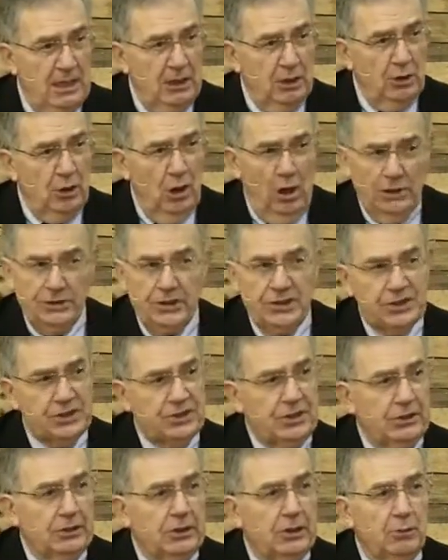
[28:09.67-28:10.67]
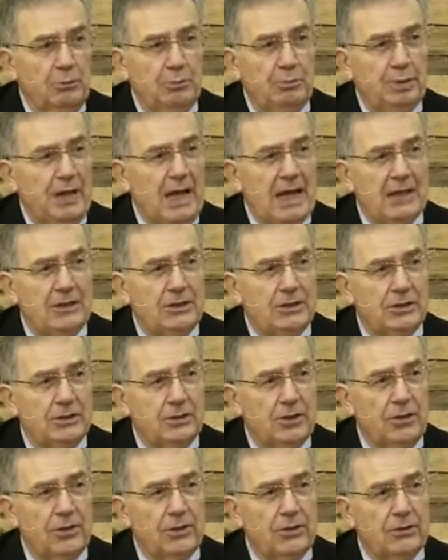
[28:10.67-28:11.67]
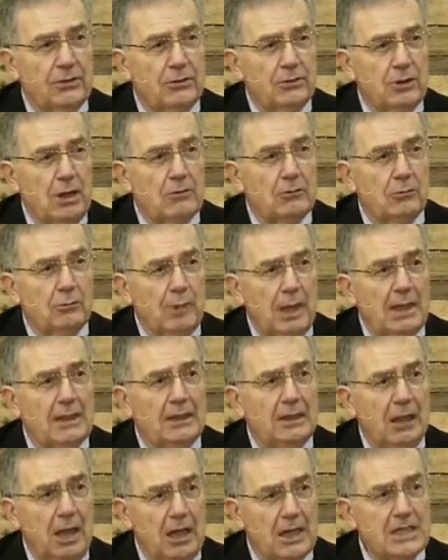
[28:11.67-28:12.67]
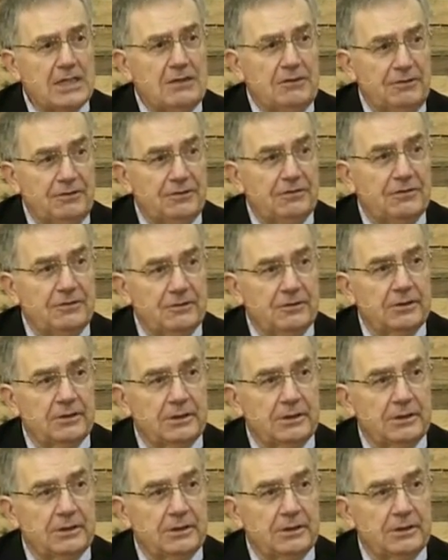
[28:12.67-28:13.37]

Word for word: constant companion throughout my life.